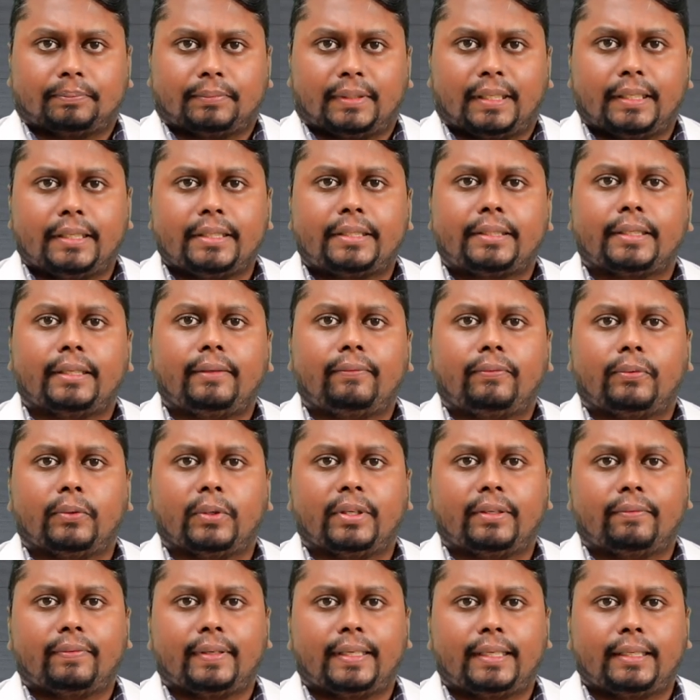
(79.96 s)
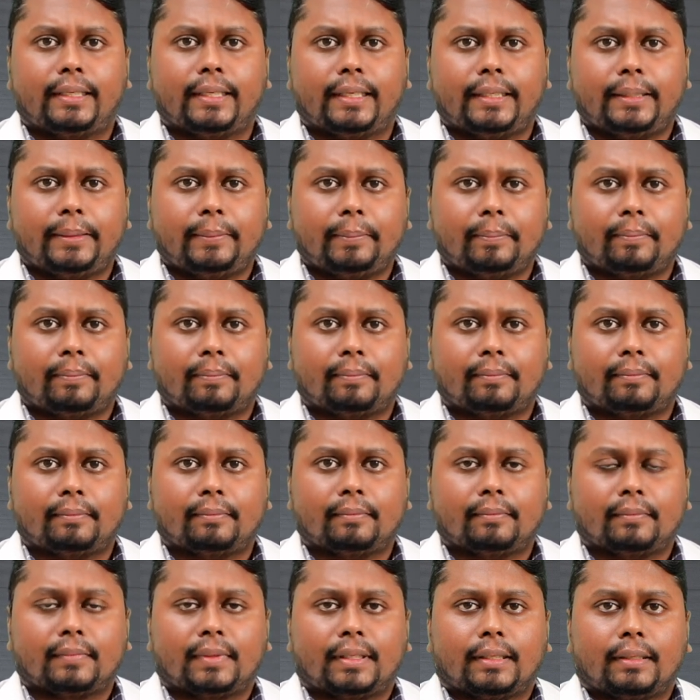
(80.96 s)
additional fluid weight gain,
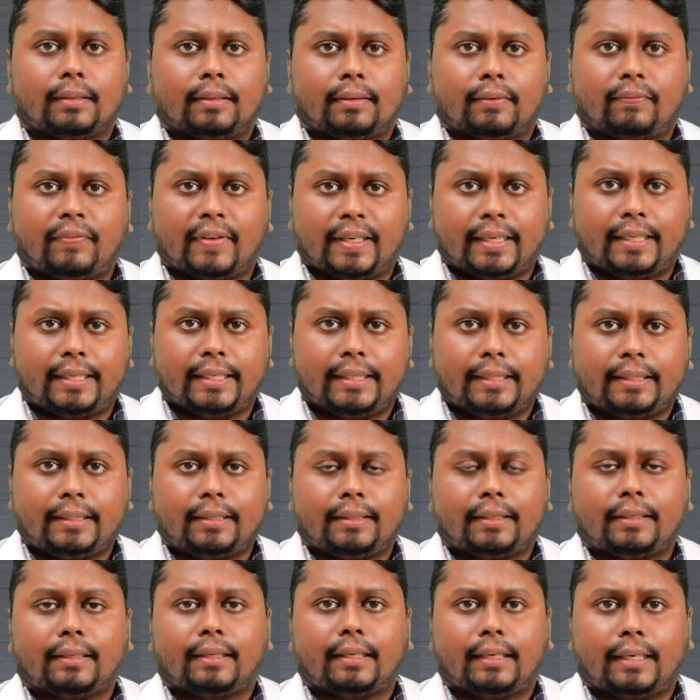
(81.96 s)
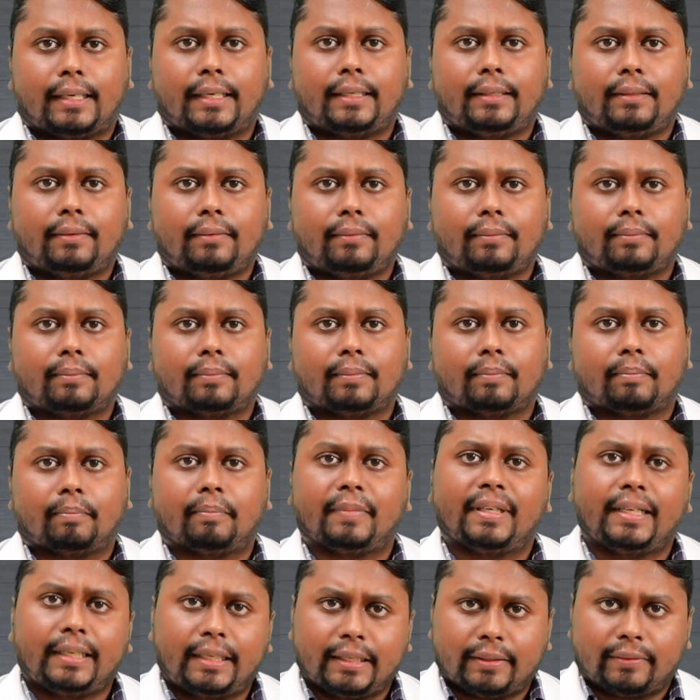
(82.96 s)
fatigue, and
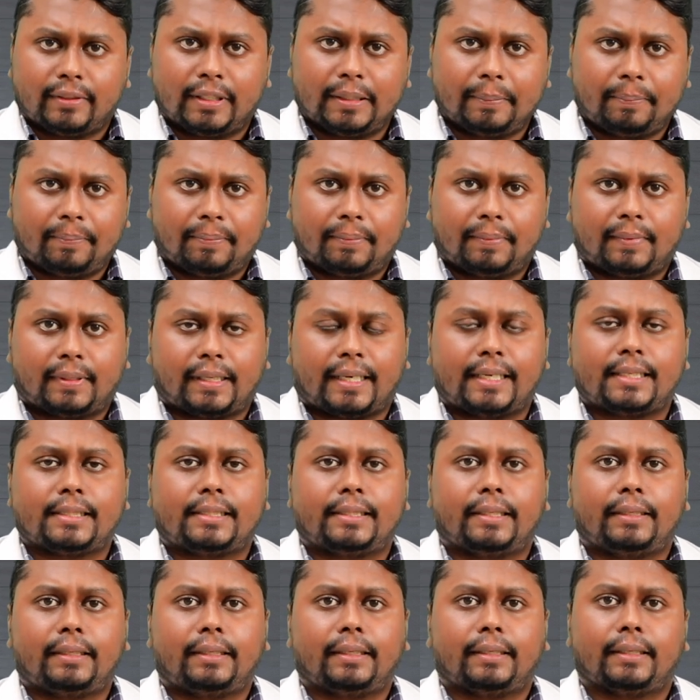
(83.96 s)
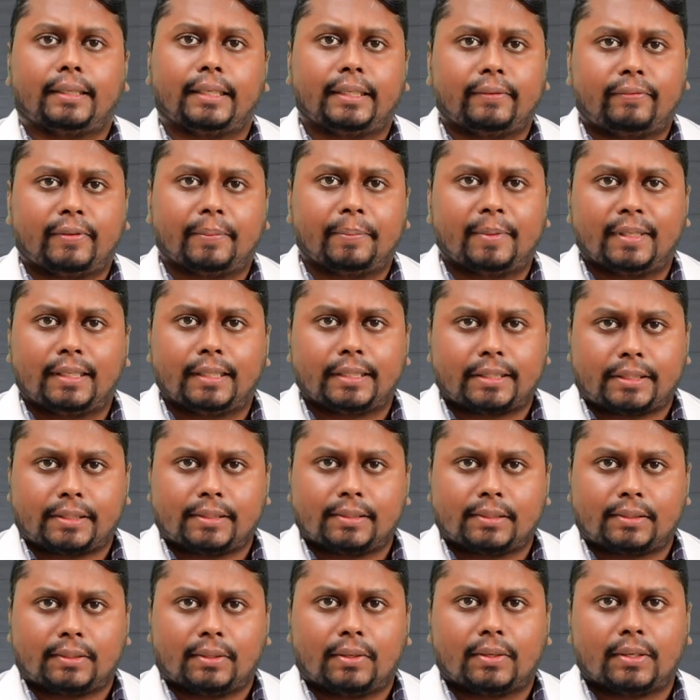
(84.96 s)
may develop transient
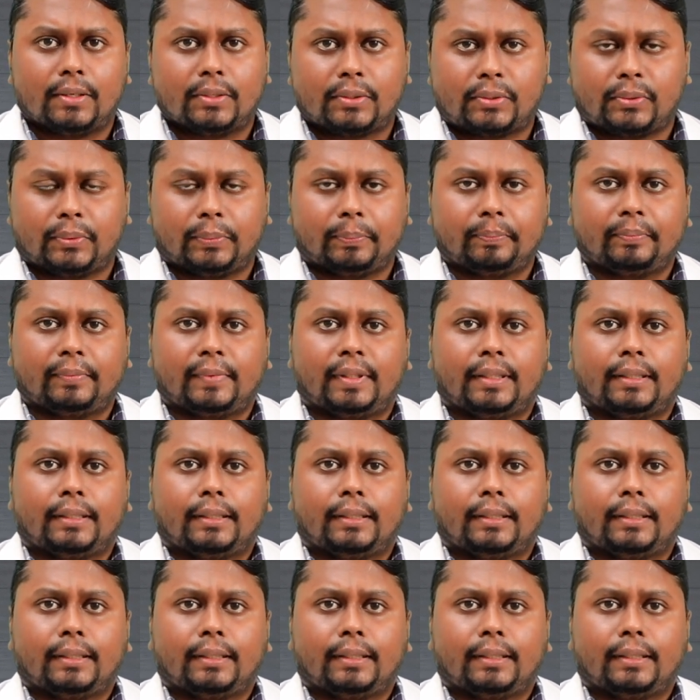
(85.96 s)
afibrillations also.